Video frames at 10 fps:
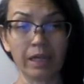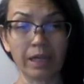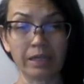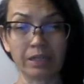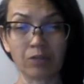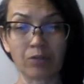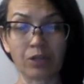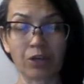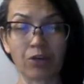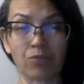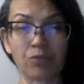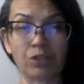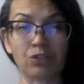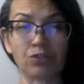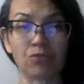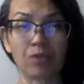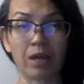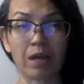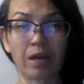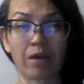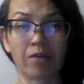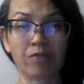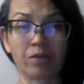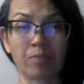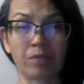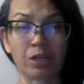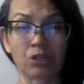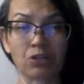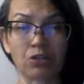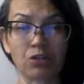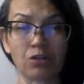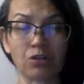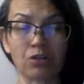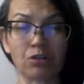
And here we go. We do have a picture.